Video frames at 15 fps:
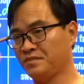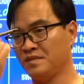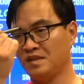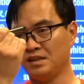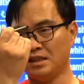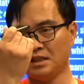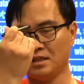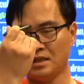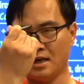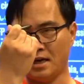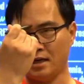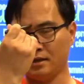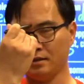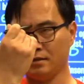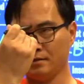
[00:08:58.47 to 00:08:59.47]
this
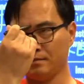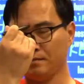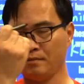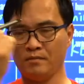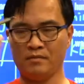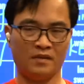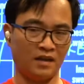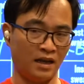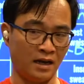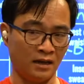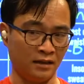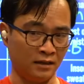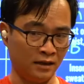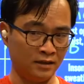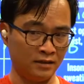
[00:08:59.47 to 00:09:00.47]
line and
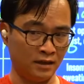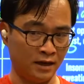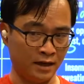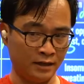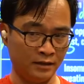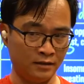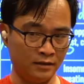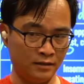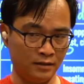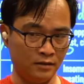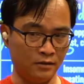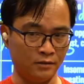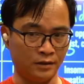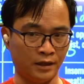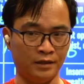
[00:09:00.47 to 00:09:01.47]
this line.
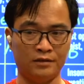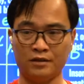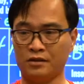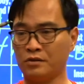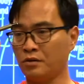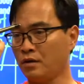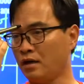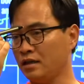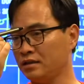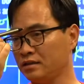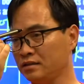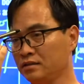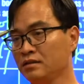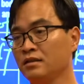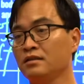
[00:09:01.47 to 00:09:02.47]
Okay, the cross,
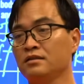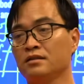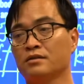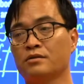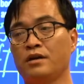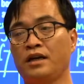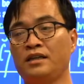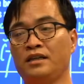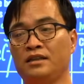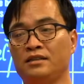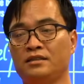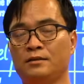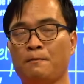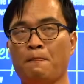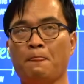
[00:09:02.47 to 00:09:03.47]
it
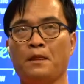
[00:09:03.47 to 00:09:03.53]
is